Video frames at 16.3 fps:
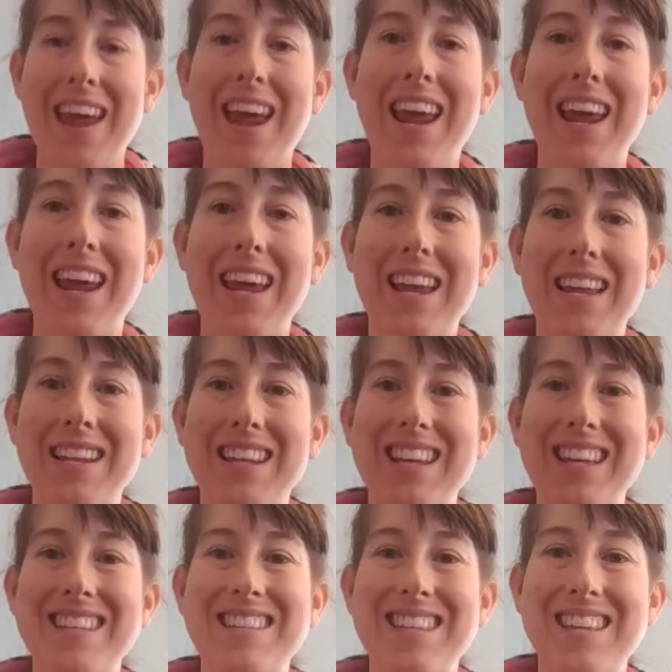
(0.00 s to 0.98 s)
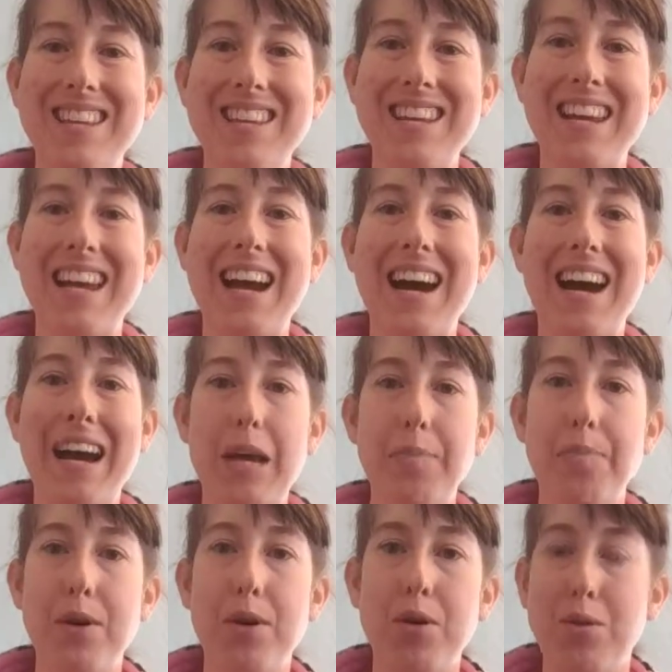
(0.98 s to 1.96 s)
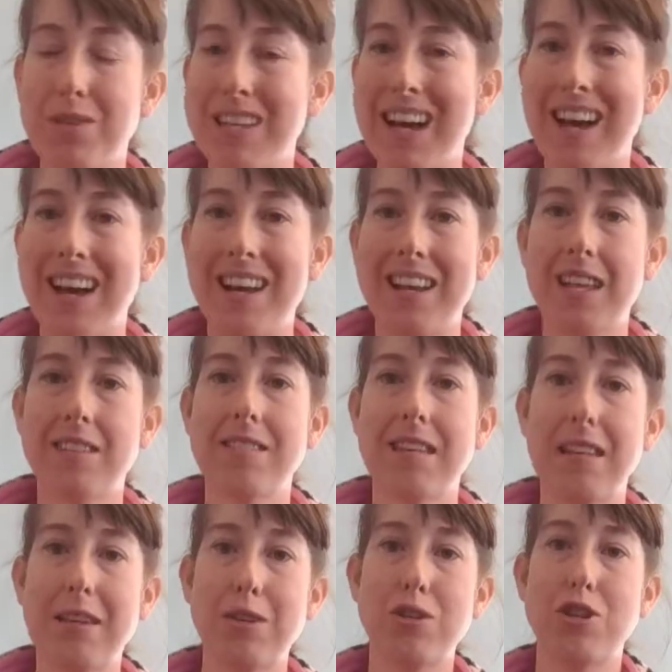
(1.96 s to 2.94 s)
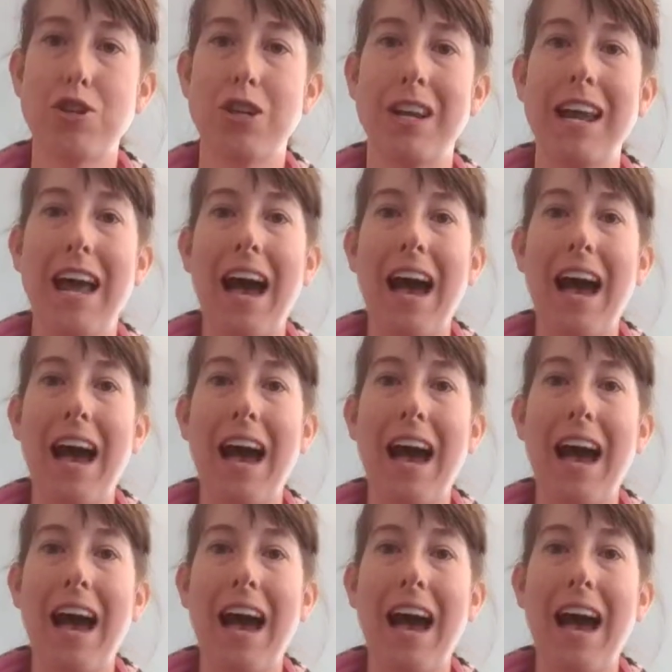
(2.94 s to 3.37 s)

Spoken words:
and it's in a hypotonic solution.